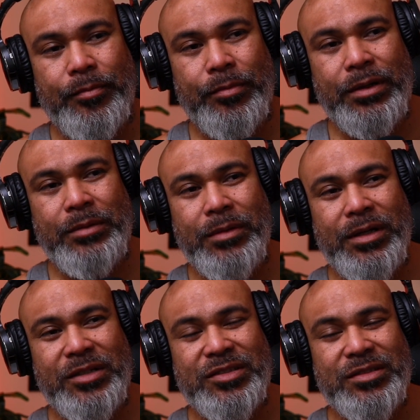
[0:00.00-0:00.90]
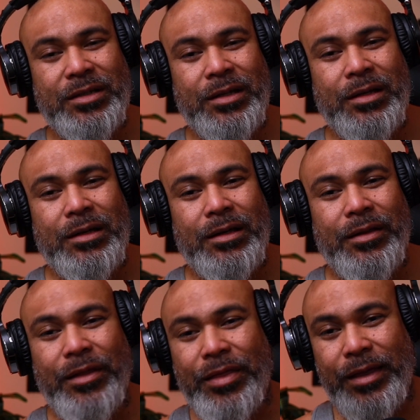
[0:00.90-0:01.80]
pretty much
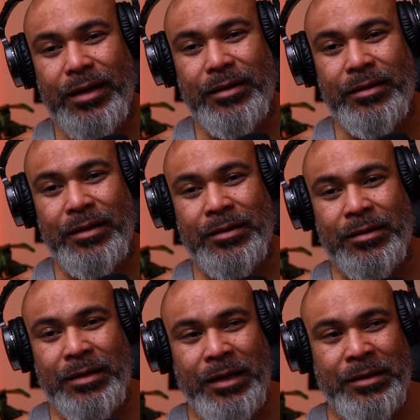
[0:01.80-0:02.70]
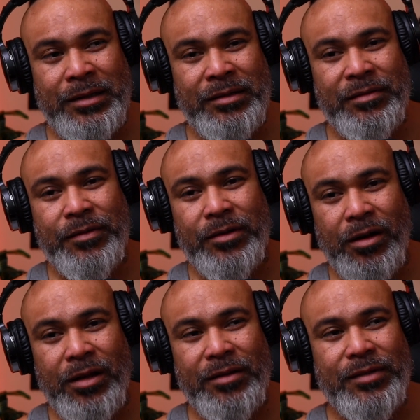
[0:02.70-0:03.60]
the thing in the 90s for
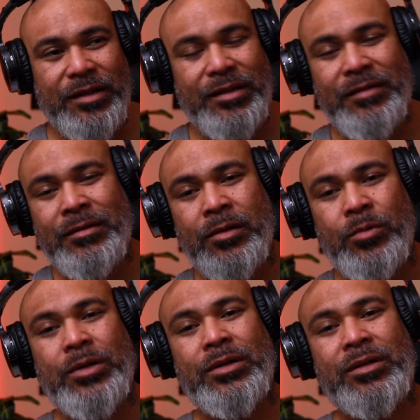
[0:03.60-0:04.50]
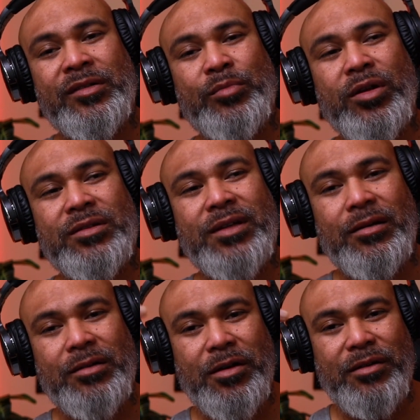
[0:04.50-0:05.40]
all of us, even though we were in a small
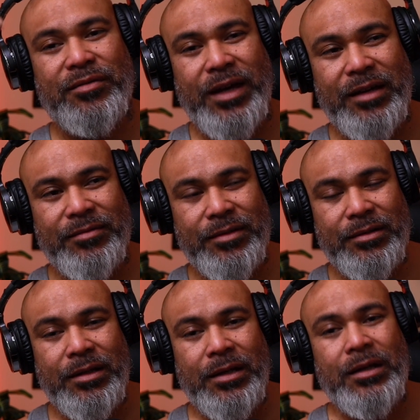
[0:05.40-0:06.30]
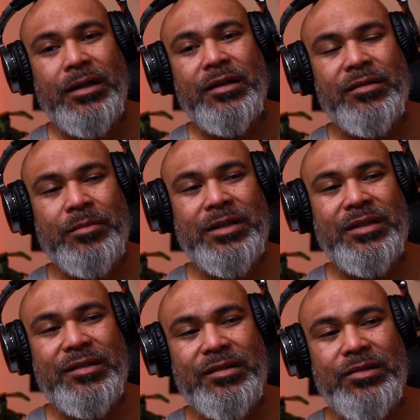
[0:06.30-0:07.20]
town called Vacaville. Some of
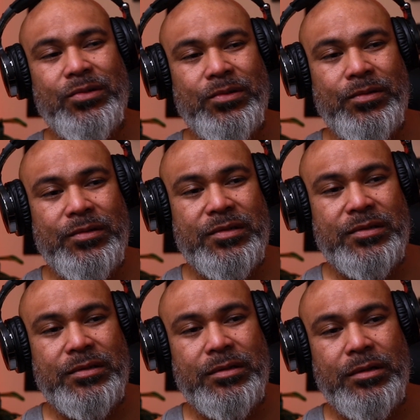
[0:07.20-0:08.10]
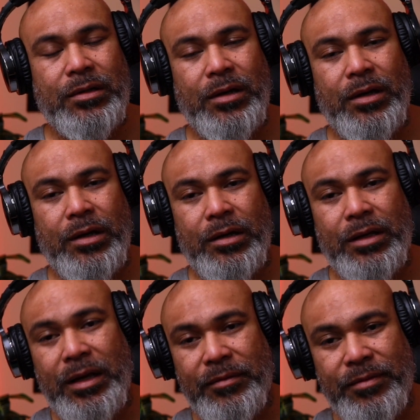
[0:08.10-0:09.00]
these dudes uh,
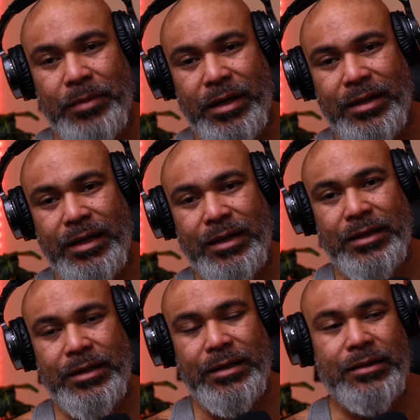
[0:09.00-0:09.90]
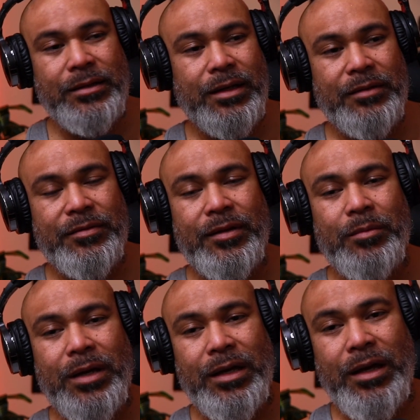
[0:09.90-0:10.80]
came from LA, came from the
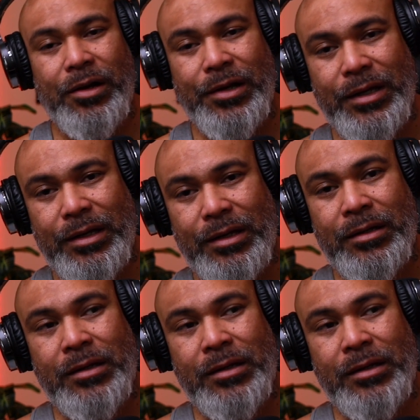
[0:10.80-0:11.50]
Bay Area